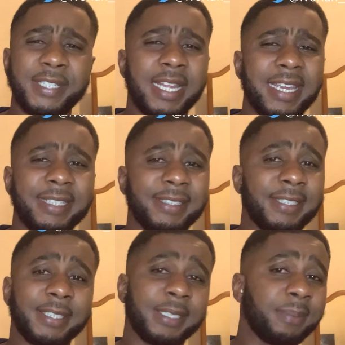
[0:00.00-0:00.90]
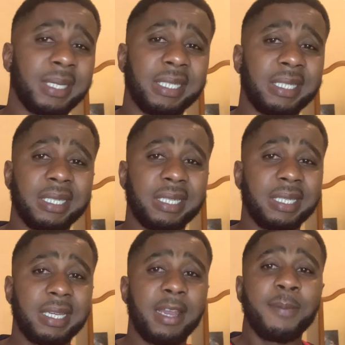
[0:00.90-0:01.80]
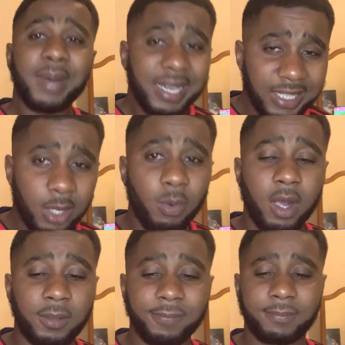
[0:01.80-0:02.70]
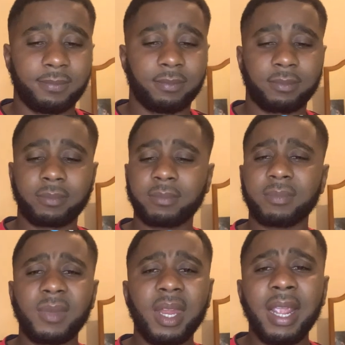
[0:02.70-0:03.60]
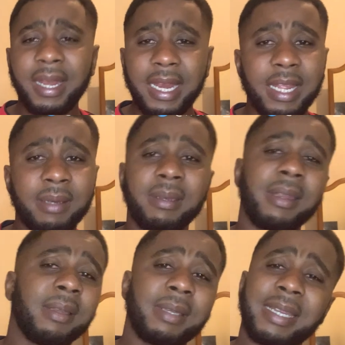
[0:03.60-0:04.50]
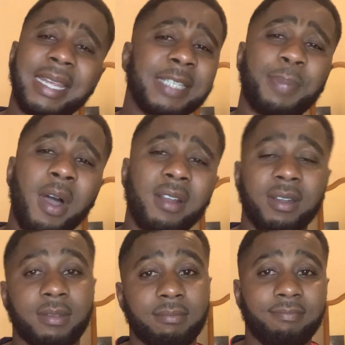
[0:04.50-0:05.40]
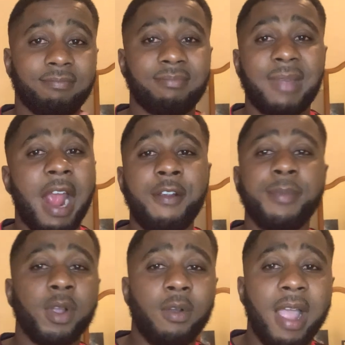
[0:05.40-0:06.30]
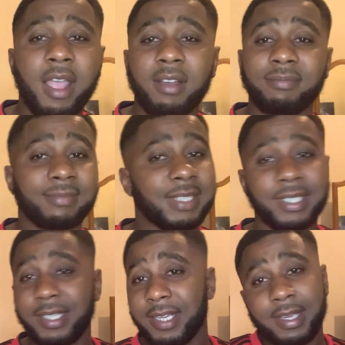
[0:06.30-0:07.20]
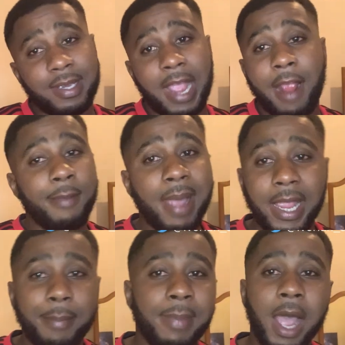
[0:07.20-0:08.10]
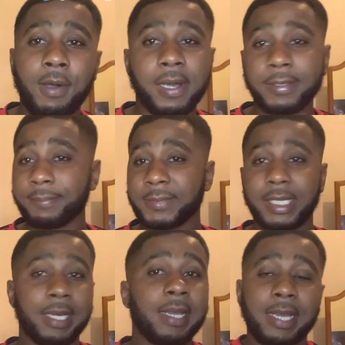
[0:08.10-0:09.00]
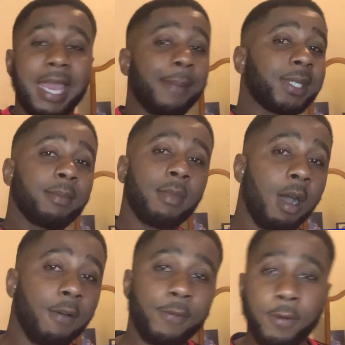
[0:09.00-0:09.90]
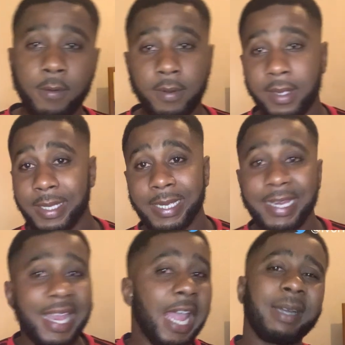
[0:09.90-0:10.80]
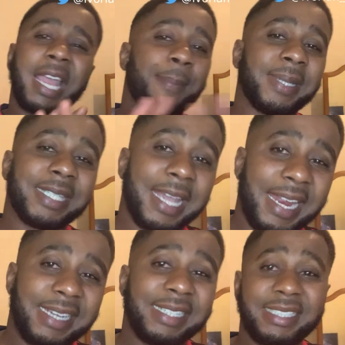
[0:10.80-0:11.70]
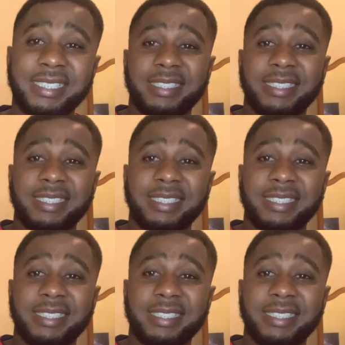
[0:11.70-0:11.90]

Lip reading: today, you know what I mean? But he did well. And then in his partner, Harry Maguire, Harry Beckenbauer, Captain Marvel, El Capitan,